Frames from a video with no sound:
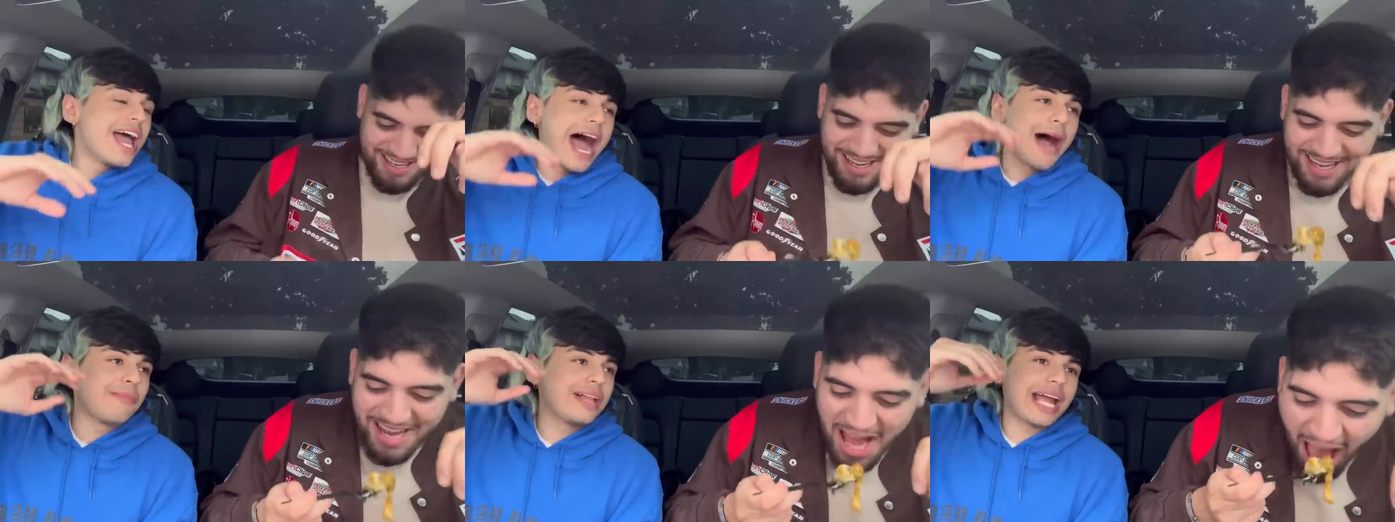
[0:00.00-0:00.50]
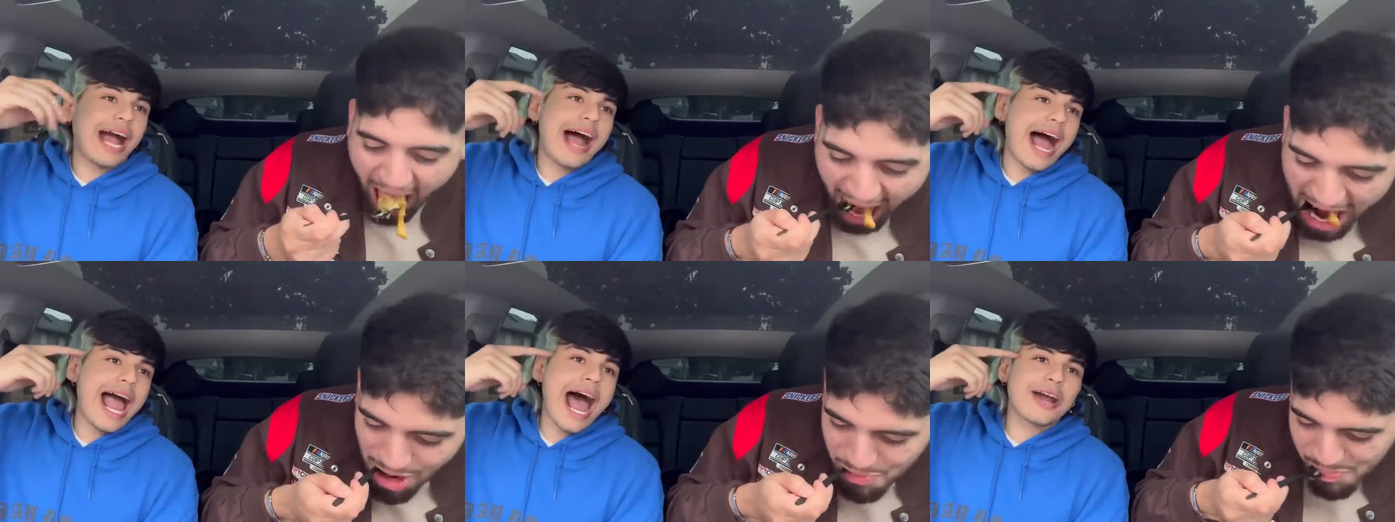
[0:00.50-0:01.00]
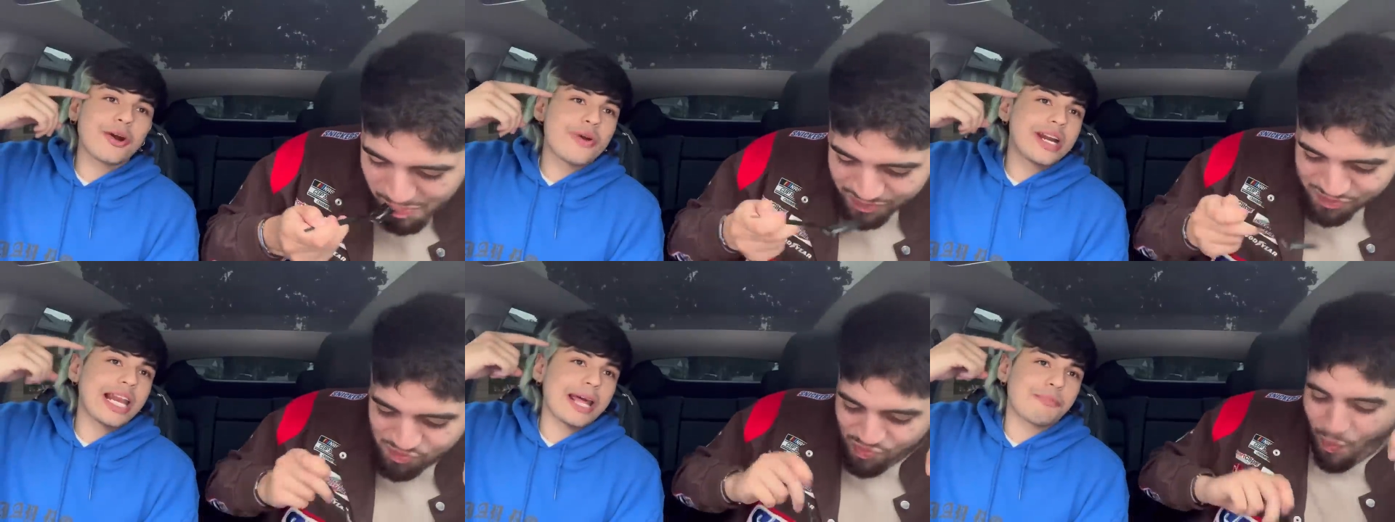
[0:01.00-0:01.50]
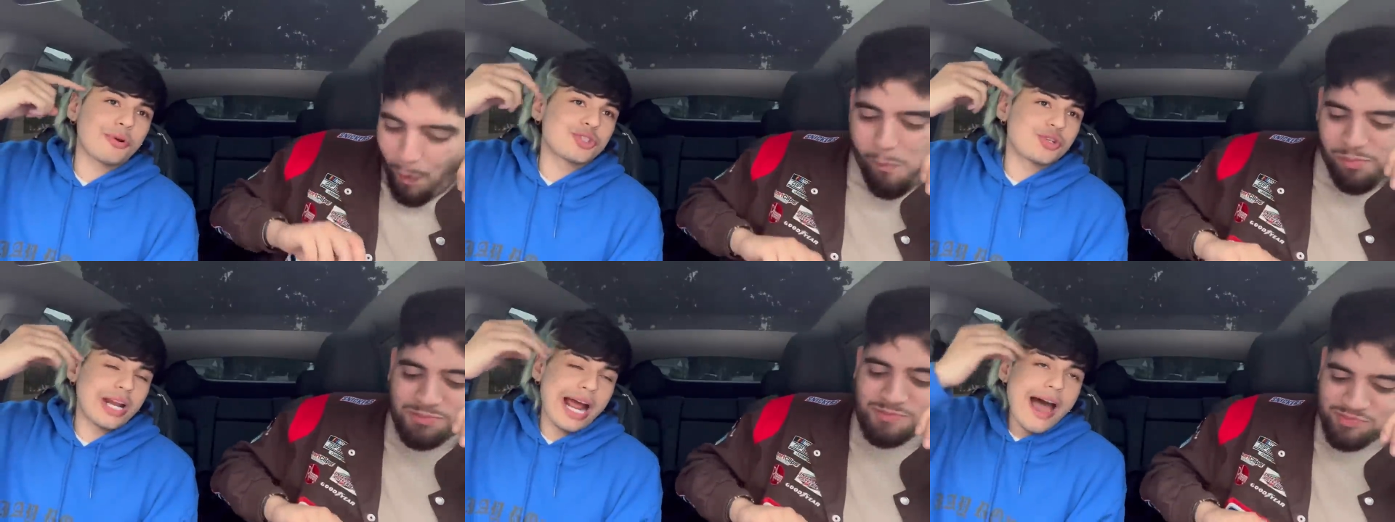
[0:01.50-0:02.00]
Speaker 1: yeah. I'm like, I, I had already, like,
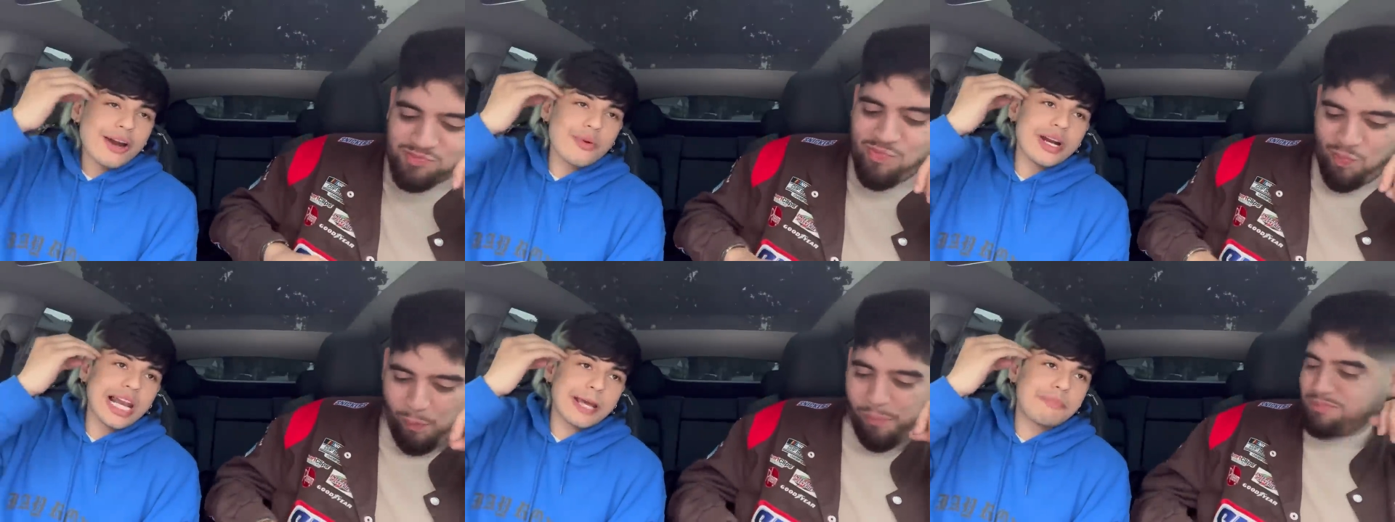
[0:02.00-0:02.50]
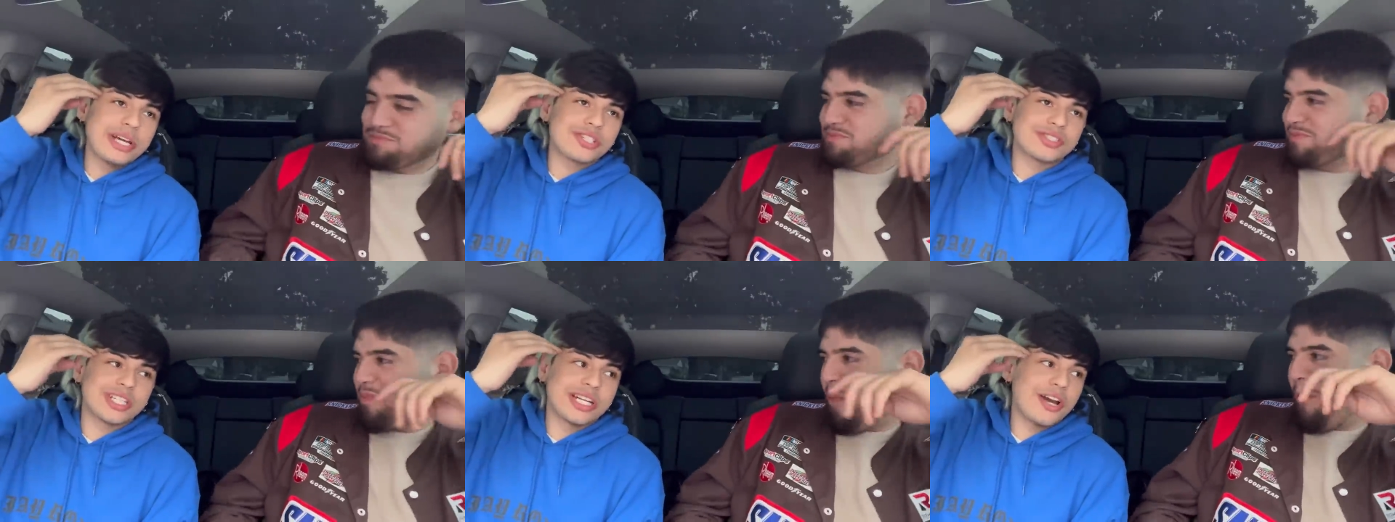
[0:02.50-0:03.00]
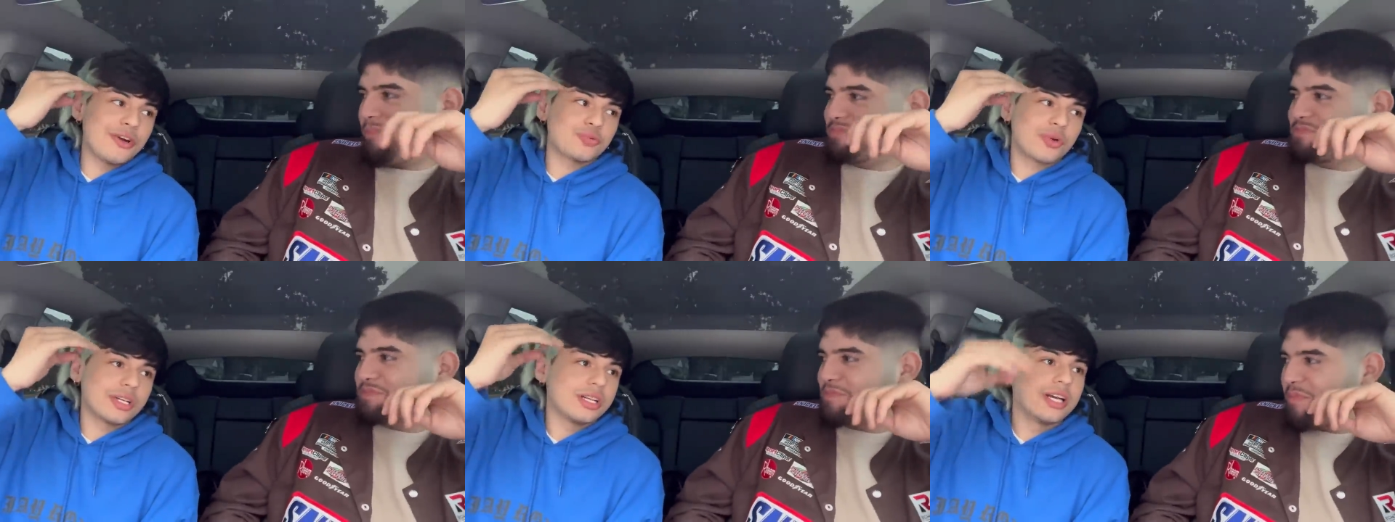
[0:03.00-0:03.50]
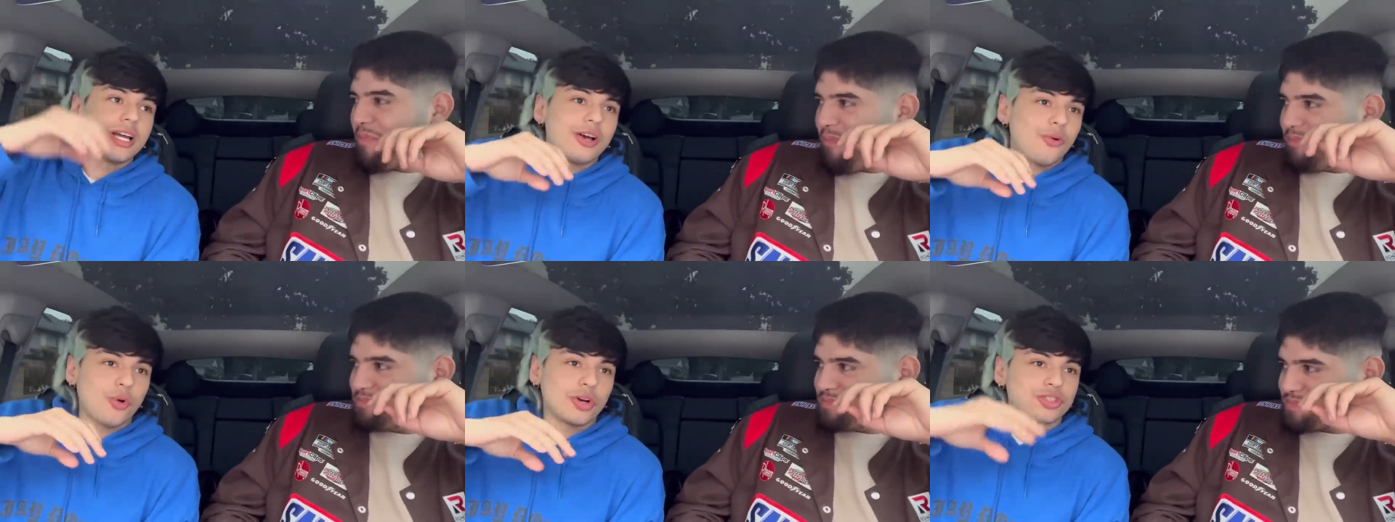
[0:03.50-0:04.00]
I had already, like, picture scenarios where,
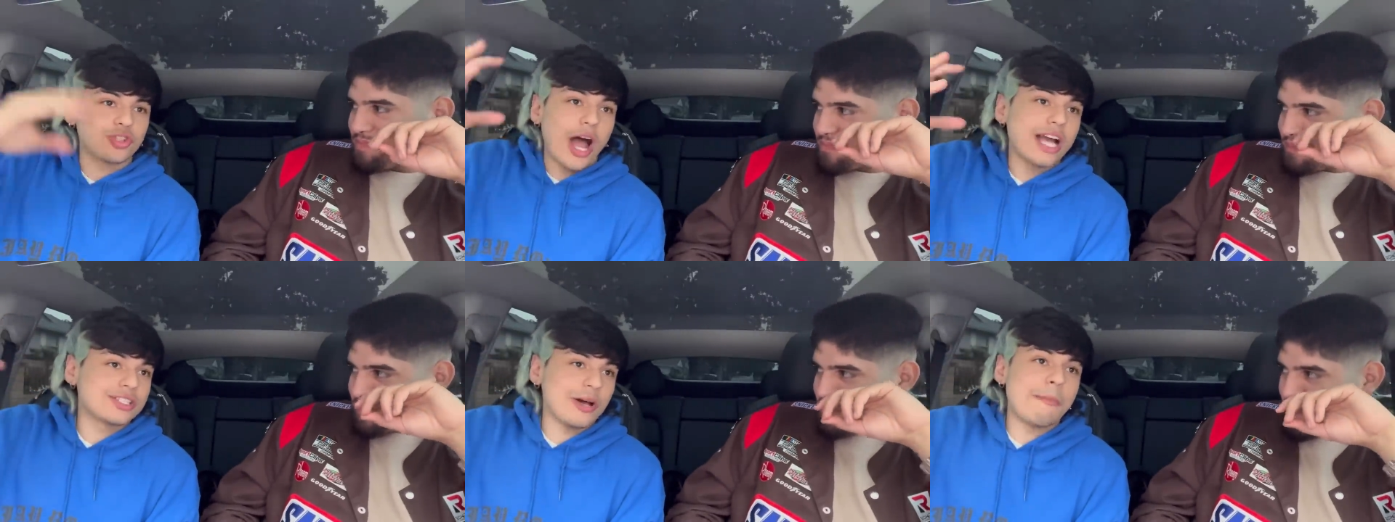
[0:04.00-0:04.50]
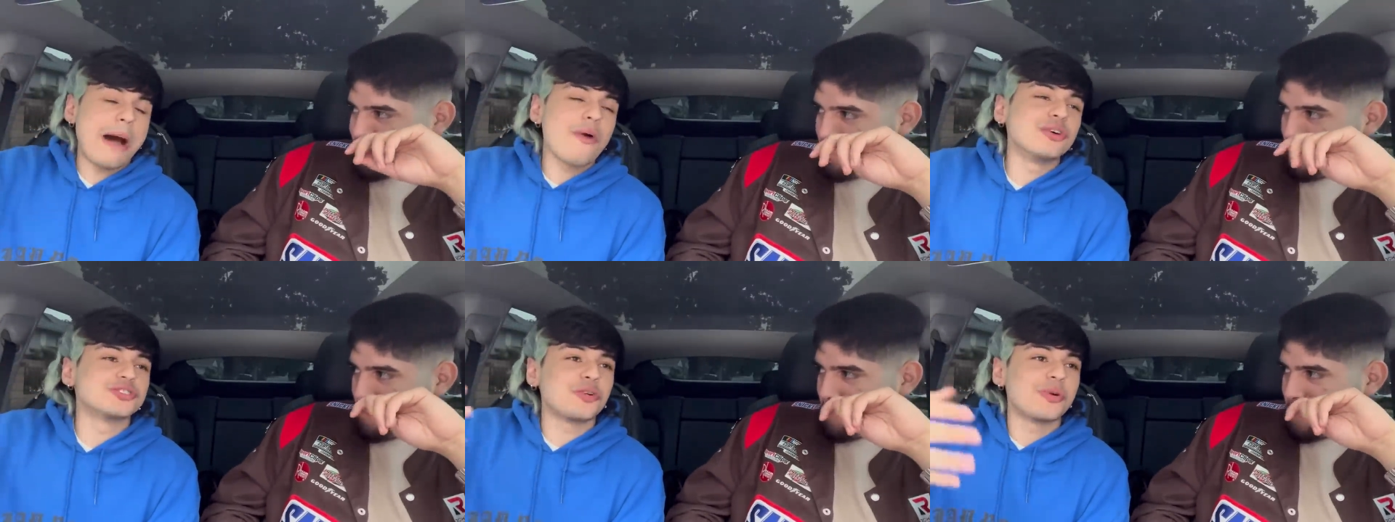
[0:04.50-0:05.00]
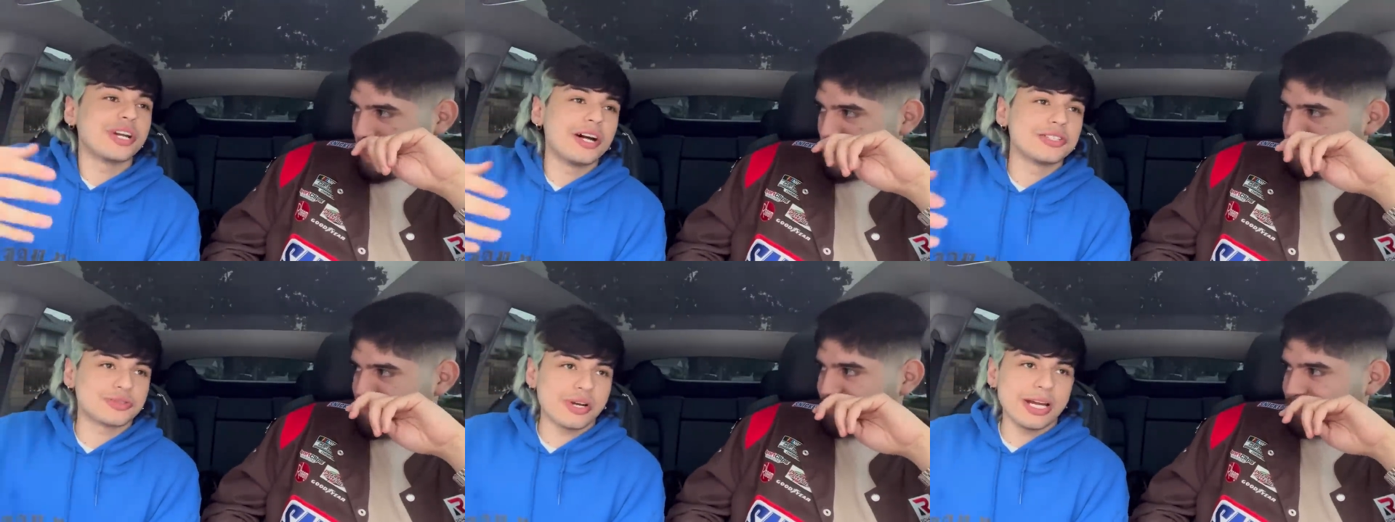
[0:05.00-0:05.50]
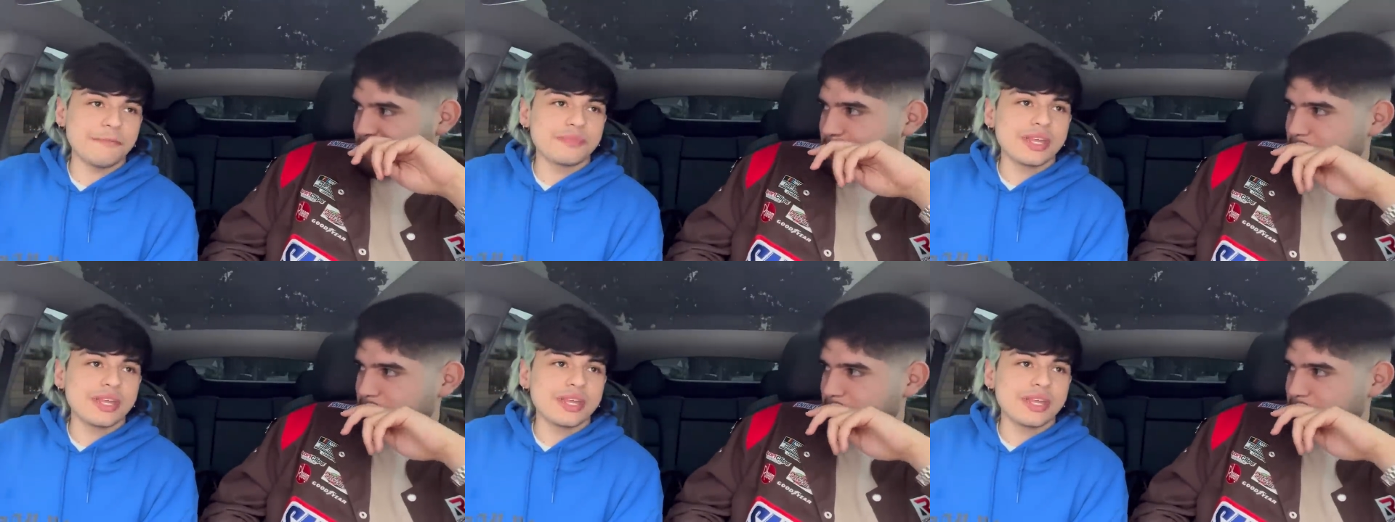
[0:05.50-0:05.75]
where I saw Pao with someone else, right?